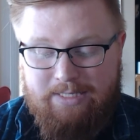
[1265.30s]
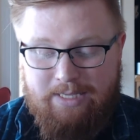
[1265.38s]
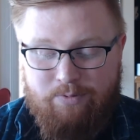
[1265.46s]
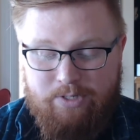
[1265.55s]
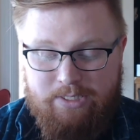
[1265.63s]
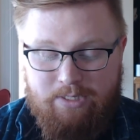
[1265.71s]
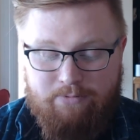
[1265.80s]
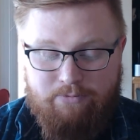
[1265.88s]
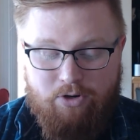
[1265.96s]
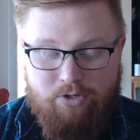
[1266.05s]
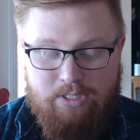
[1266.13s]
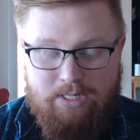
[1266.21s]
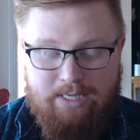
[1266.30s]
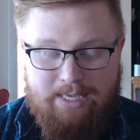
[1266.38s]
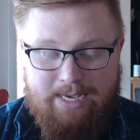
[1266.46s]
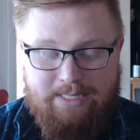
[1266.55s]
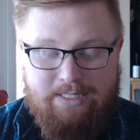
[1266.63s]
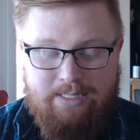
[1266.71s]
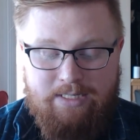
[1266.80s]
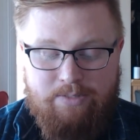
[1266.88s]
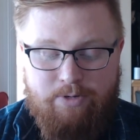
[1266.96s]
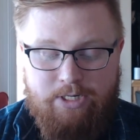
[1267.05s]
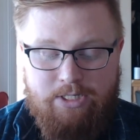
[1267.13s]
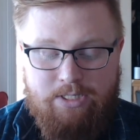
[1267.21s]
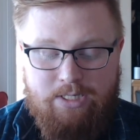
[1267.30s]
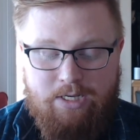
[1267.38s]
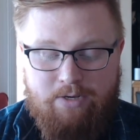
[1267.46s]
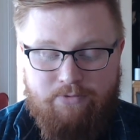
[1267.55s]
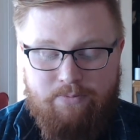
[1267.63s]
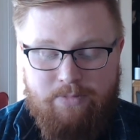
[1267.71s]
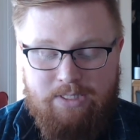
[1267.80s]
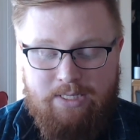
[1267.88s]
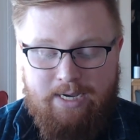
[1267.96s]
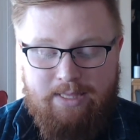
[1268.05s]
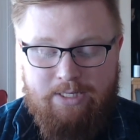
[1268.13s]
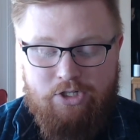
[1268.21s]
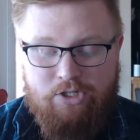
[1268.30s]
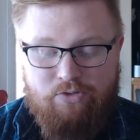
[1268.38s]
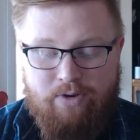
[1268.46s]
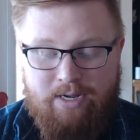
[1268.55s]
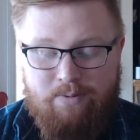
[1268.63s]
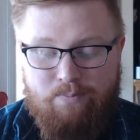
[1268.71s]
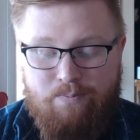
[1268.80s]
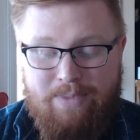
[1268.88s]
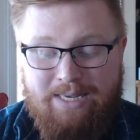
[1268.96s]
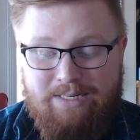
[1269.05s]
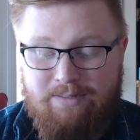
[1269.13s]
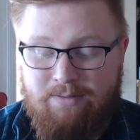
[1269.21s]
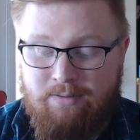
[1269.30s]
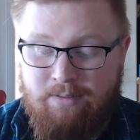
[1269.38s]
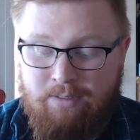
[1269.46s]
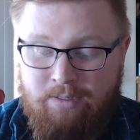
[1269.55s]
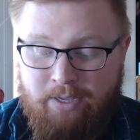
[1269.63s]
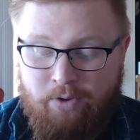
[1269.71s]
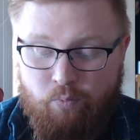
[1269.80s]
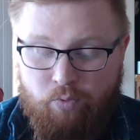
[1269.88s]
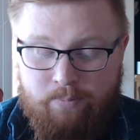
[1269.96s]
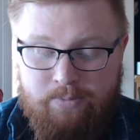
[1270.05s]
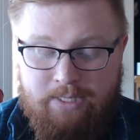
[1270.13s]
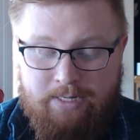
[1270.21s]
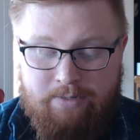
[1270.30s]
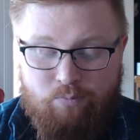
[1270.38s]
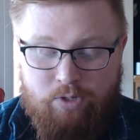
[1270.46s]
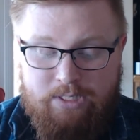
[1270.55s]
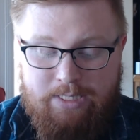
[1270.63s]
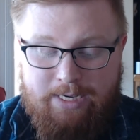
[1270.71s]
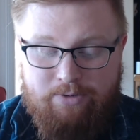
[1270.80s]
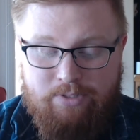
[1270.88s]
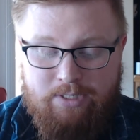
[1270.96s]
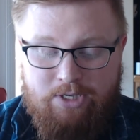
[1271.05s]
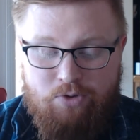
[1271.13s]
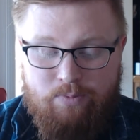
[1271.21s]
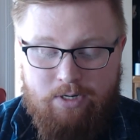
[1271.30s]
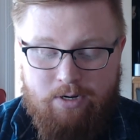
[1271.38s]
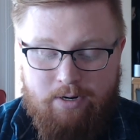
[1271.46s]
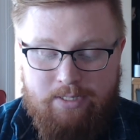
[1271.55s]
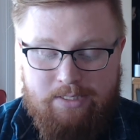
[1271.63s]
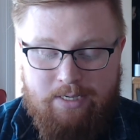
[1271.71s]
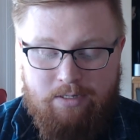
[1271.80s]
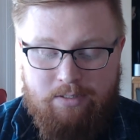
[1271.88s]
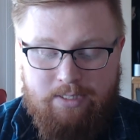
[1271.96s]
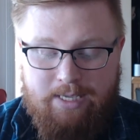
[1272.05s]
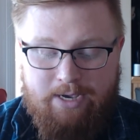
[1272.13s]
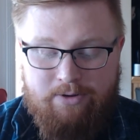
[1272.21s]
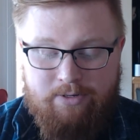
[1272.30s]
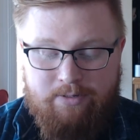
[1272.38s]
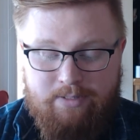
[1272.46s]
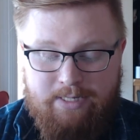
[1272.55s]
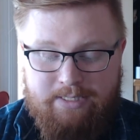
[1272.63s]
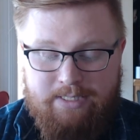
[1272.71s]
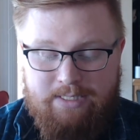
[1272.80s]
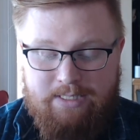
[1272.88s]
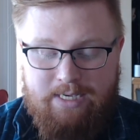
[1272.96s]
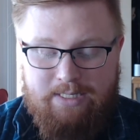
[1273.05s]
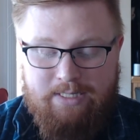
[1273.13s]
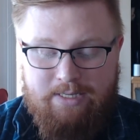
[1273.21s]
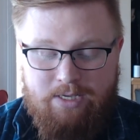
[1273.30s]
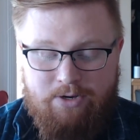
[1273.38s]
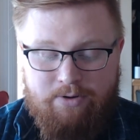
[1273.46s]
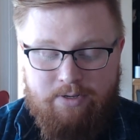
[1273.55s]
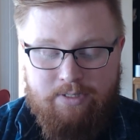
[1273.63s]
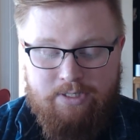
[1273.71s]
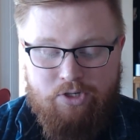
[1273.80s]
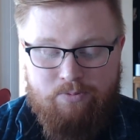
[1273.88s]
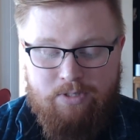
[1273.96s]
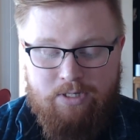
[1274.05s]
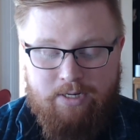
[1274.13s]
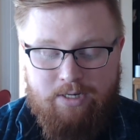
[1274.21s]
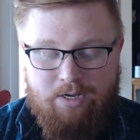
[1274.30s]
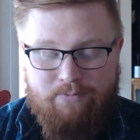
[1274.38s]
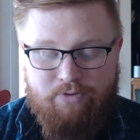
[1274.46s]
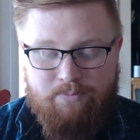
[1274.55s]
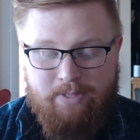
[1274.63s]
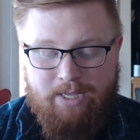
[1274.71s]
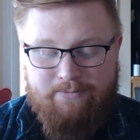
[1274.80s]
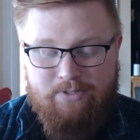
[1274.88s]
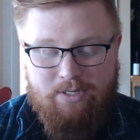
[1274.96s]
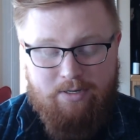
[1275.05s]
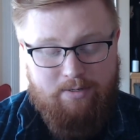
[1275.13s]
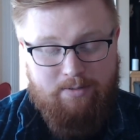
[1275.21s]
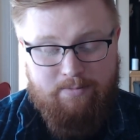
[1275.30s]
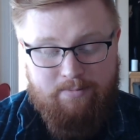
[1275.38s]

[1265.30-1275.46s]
that were still frozen in ghastly expressions hung from the sign that just read, "Meat." Ribs that had once housed a human heart sat on the counter next to steaks that Uriel assumed did not come from livestock.